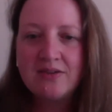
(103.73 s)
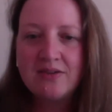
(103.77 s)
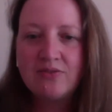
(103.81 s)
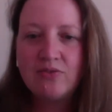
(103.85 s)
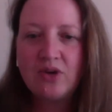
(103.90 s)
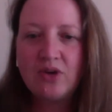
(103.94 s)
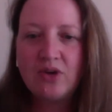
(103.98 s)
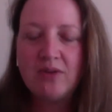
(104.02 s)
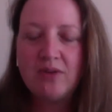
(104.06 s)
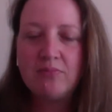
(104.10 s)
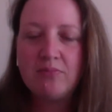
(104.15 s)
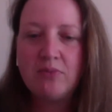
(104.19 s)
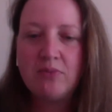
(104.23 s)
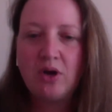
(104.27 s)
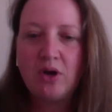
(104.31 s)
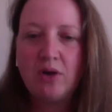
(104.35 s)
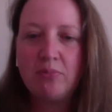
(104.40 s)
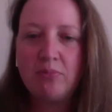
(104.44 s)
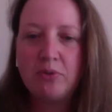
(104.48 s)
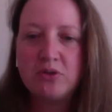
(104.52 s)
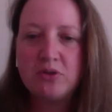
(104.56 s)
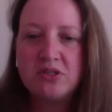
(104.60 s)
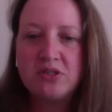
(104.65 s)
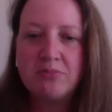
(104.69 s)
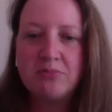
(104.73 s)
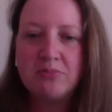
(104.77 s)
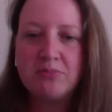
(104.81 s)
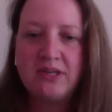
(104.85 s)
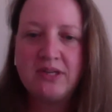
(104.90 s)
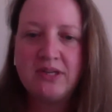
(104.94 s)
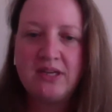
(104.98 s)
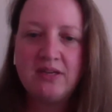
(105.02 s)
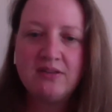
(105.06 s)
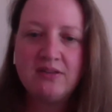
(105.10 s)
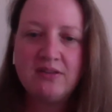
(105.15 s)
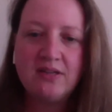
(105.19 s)
um, are
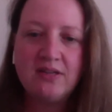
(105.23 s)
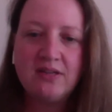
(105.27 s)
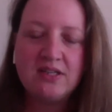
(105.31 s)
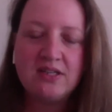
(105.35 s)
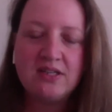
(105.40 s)
possibly in that